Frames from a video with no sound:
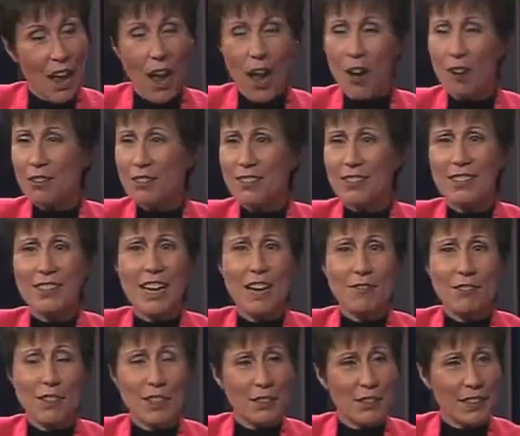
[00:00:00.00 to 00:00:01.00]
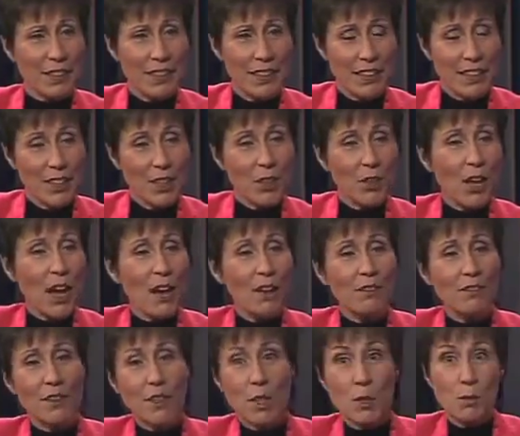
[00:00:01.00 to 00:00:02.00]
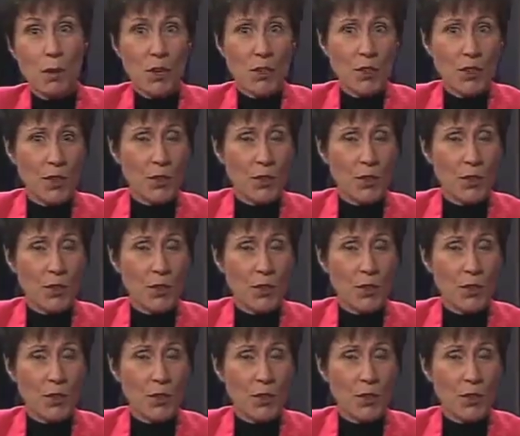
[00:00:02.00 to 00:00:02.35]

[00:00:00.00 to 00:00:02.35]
Oh, definitely. You have, especially